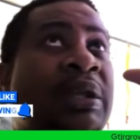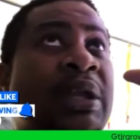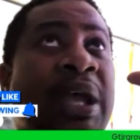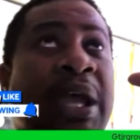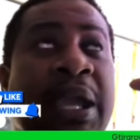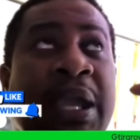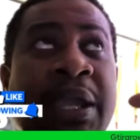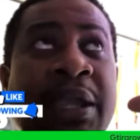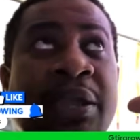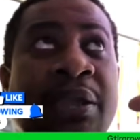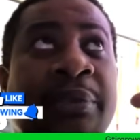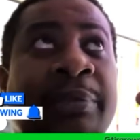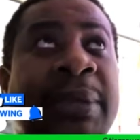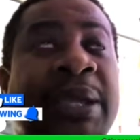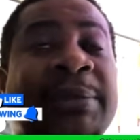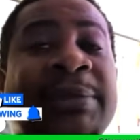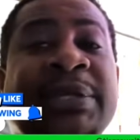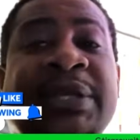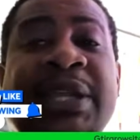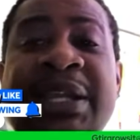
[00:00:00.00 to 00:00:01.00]
air.
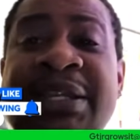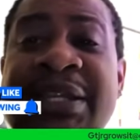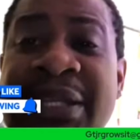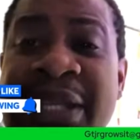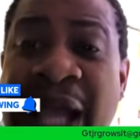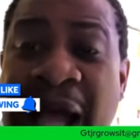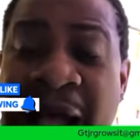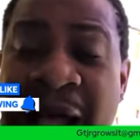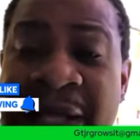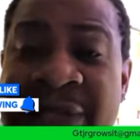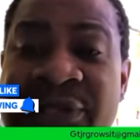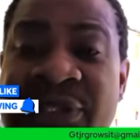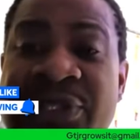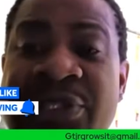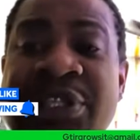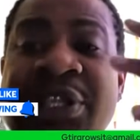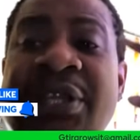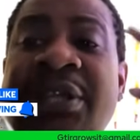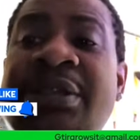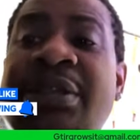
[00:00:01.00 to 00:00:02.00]
Maybe they need
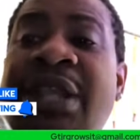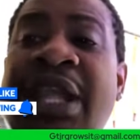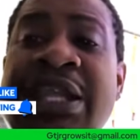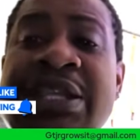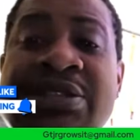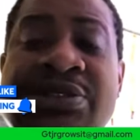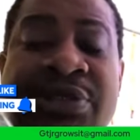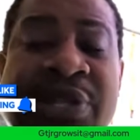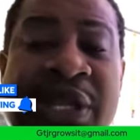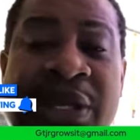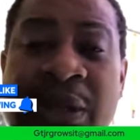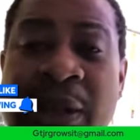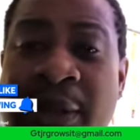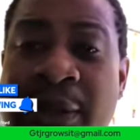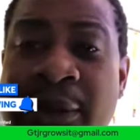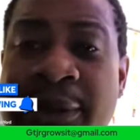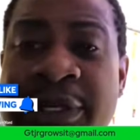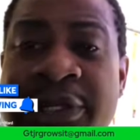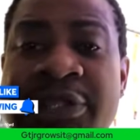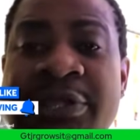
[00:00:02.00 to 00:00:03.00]
oxygen, and you said
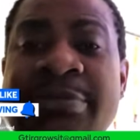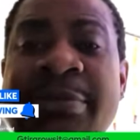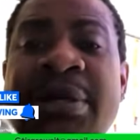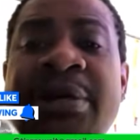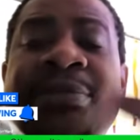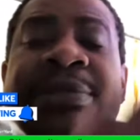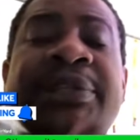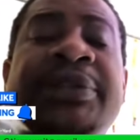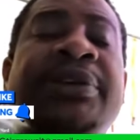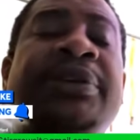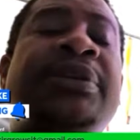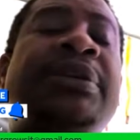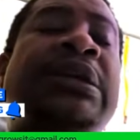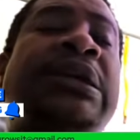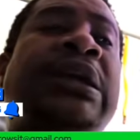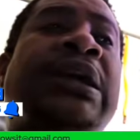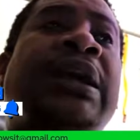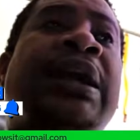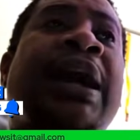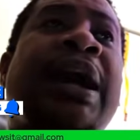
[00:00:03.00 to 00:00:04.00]
no. There's a bubbler.
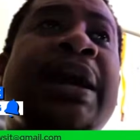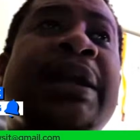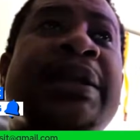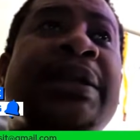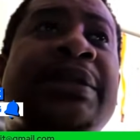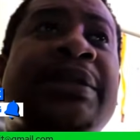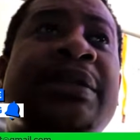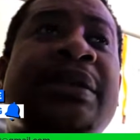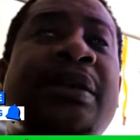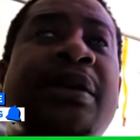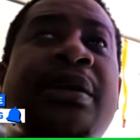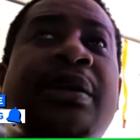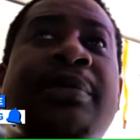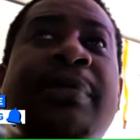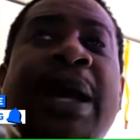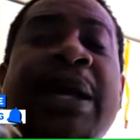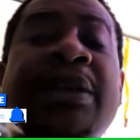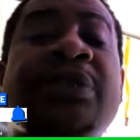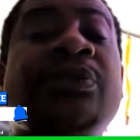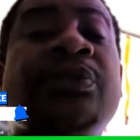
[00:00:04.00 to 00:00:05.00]
I
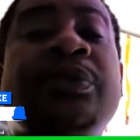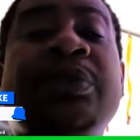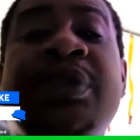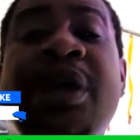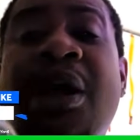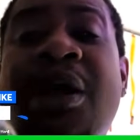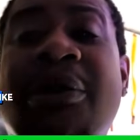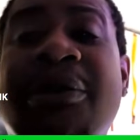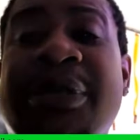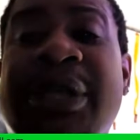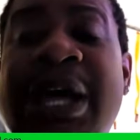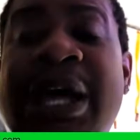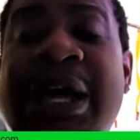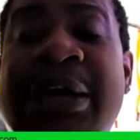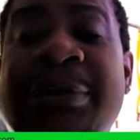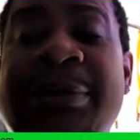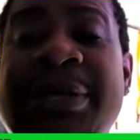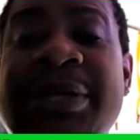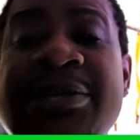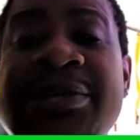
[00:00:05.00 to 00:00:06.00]
didn't read all the
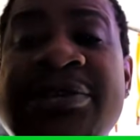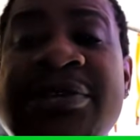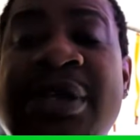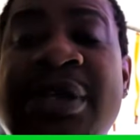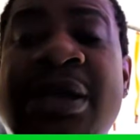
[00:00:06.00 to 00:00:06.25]
comments.